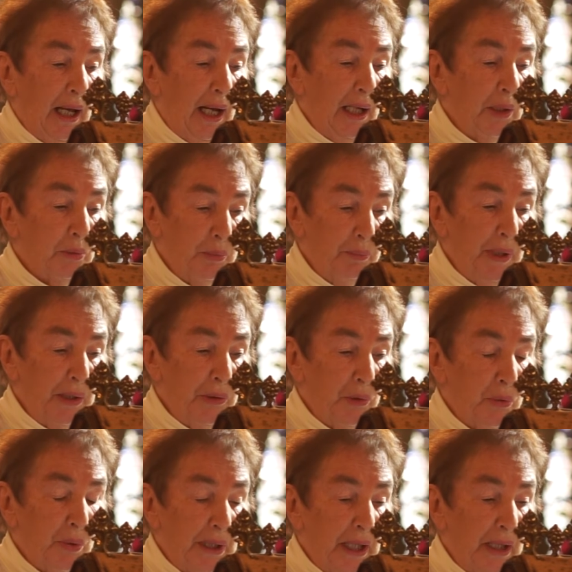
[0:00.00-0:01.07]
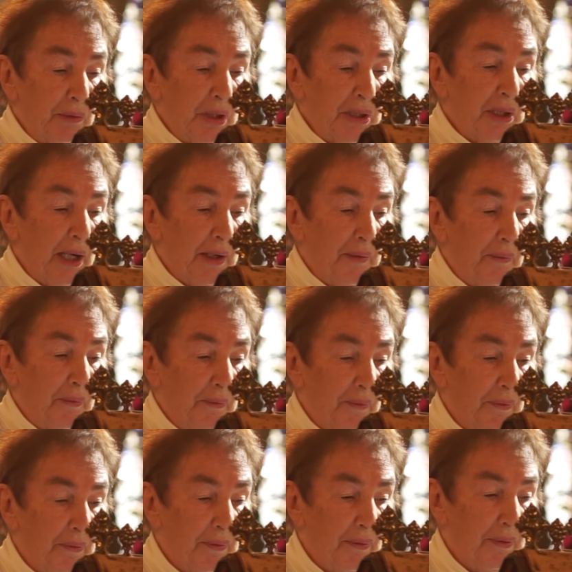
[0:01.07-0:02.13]
I will pay you when I return.'
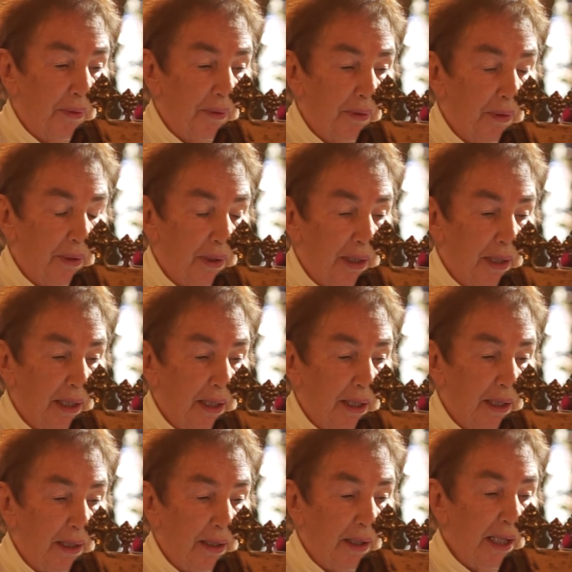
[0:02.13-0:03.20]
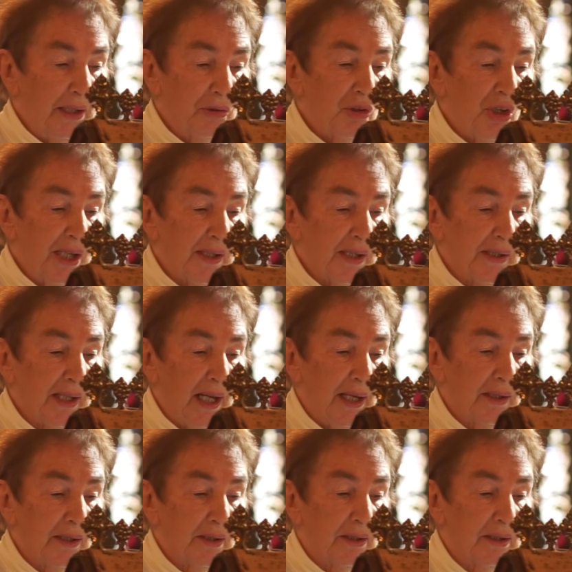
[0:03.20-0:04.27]
Then Jesus
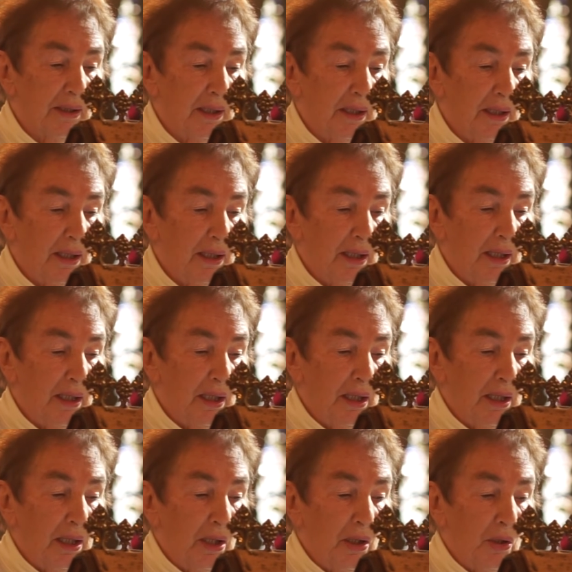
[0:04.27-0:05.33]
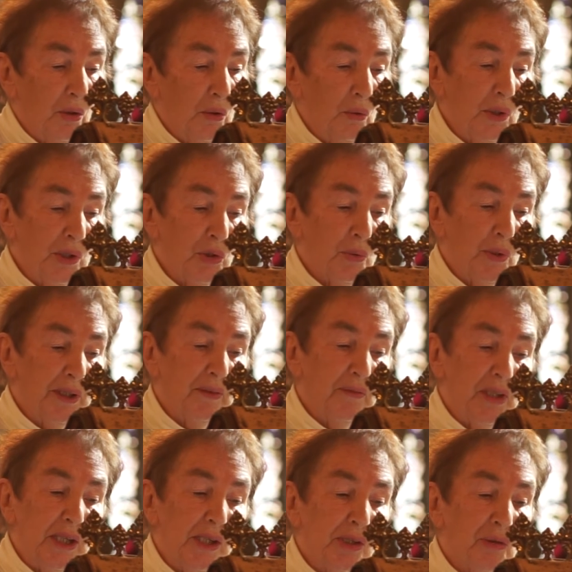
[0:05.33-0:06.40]
asked, 'Which one of
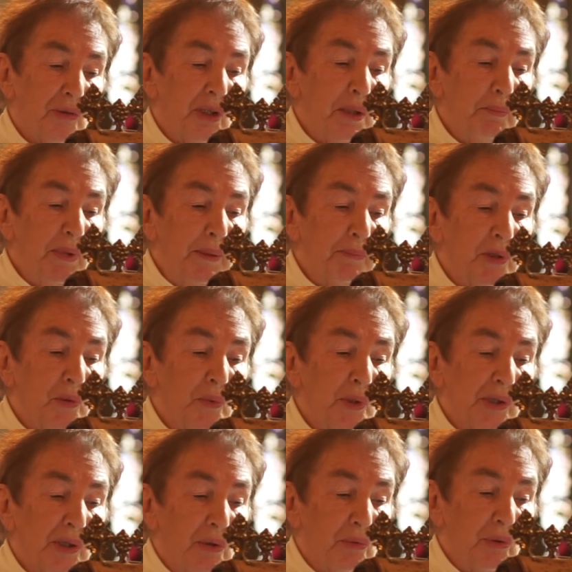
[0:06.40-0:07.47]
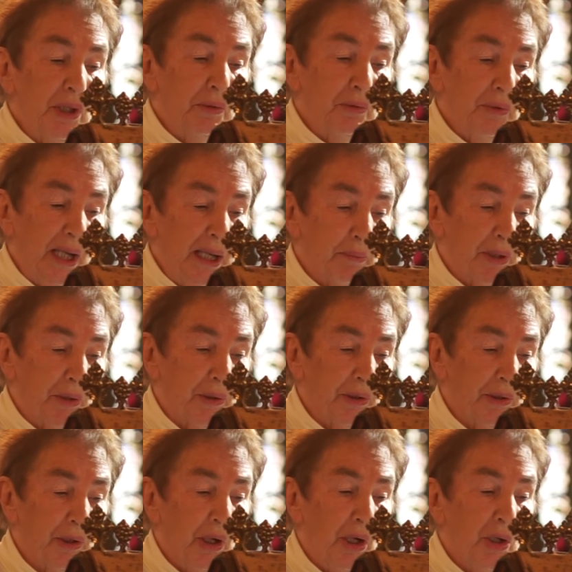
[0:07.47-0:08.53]
these 3 people was a real neighbor
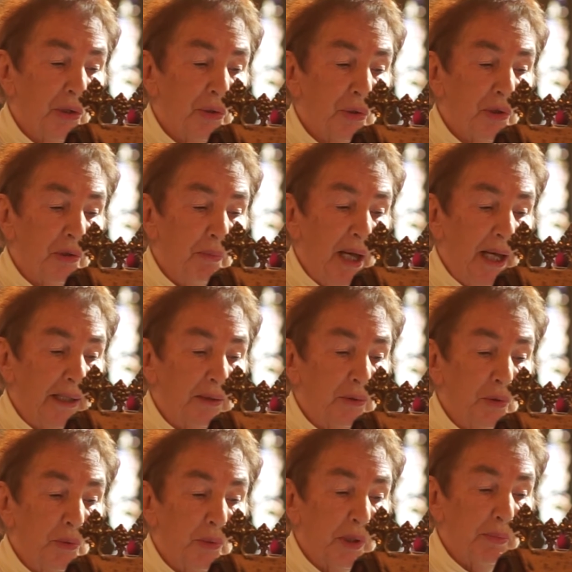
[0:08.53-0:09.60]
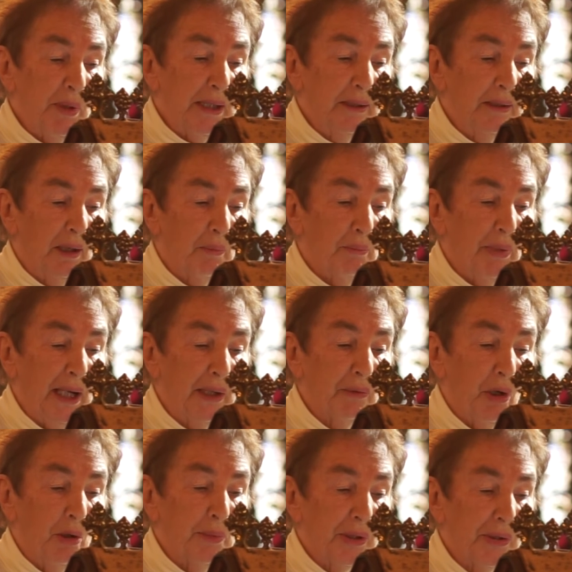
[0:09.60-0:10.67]
to the man who was beaten up by
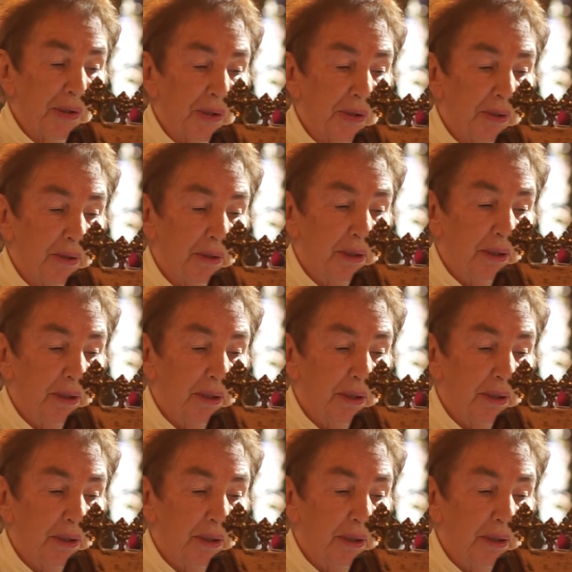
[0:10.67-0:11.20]
robbers?'